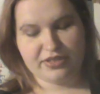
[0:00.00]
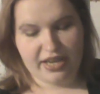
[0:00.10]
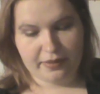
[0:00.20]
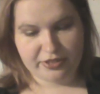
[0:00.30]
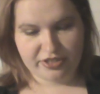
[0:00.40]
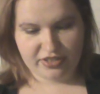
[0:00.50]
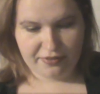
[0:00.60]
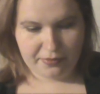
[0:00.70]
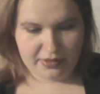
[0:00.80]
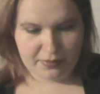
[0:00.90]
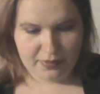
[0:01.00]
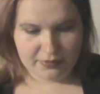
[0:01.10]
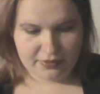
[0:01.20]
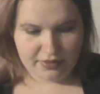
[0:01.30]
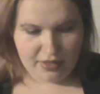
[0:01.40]
saying a bunch of stuff about the
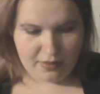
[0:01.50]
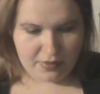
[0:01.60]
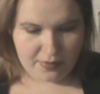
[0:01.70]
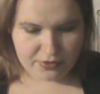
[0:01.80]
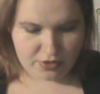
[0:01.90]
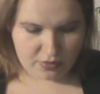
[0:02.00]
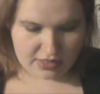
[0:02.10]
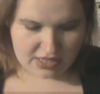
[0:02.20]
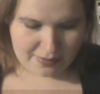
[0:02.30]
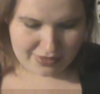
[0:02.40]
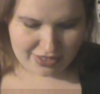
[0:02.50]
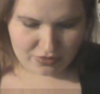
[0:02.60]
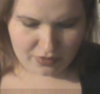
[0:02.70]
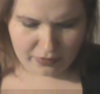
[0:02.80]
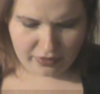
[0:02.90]
people. People assume that time is a
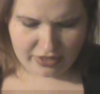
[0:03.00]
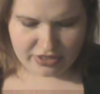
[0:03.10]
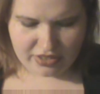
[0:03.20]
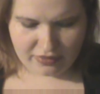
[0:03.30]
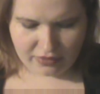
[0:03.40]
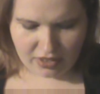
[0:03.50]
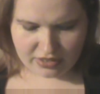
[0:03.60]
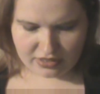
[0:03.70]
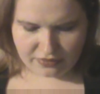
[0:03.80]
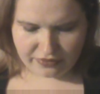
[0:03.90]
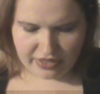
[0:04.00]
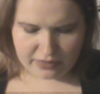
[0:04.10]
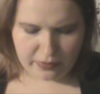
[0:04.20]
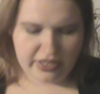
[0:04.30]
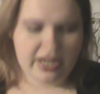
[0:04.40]
strict progression of cause and
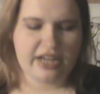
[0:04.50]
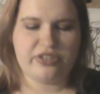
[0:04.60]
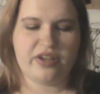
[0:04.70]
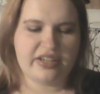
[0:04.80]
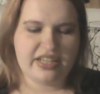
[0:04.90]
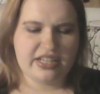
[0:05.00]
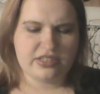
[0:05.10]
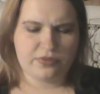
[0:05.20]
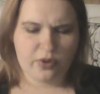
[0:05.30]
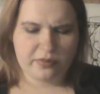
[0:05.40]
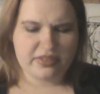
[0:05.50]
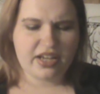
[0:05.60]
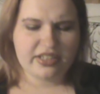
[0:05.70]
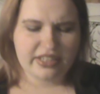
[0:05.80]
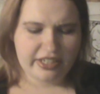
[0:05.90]
effect, but in actuality it is a form of
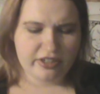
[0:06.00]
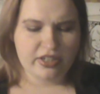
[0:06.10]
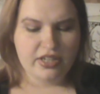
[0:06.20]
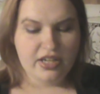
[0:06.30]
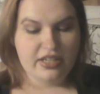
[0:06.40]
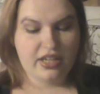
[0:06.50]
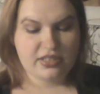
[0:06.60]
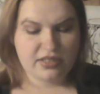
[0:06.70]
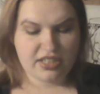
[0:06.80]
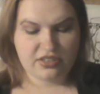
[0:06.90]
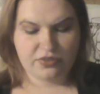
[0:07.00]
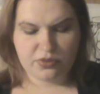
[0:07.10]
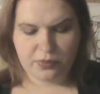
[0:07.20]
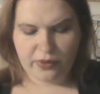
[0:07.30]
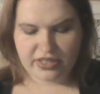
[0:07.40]
non-linear, non-subjective
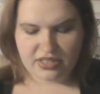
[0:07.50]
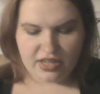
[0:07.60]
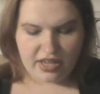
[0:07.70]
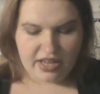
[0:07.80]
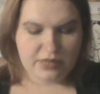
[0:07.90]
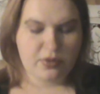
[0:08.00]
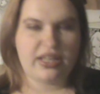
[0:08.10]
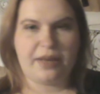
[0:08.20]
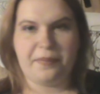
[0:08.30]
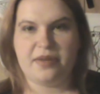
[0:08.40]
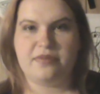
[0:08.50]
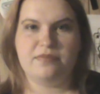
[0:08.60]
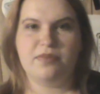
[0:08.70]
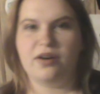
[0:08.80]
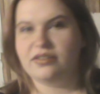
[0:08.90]
viewpoints, and is more like a
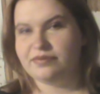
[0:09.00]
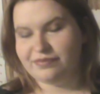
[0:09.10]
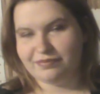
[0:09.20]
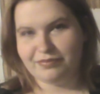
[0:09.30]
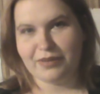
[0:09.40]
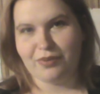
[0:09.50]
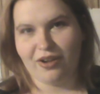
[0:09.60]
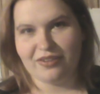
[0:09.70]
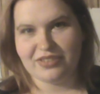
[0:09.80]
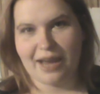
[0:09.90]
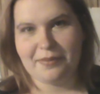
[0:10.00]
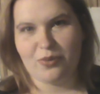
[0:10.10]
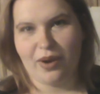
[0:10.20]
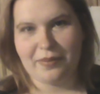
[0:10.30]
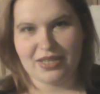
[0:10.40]
big ball of
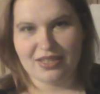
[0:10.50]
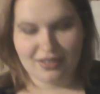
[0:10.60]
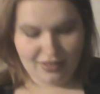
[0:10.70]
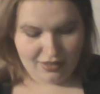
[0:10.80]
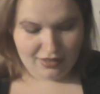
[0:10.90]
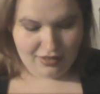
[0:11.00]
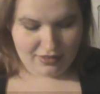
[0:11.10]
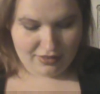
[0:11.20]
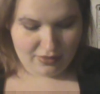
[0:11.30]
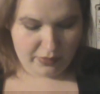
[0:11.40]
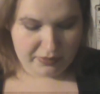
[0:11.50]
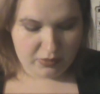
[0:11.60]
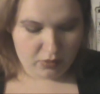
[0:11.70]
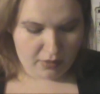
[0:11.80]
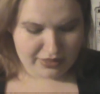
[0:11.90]
timey-wimey,
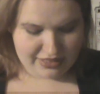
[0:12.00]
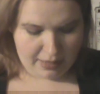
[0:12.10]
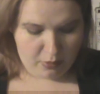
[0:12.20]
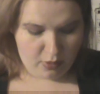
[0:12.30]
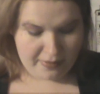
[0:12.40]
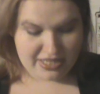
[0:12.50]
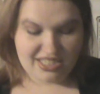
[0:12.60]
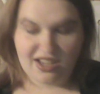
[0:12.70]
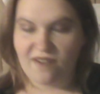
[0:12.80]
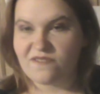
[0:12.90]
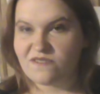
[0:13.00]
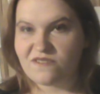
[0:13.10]
wibbly-wobbly, timey-wimey stuff.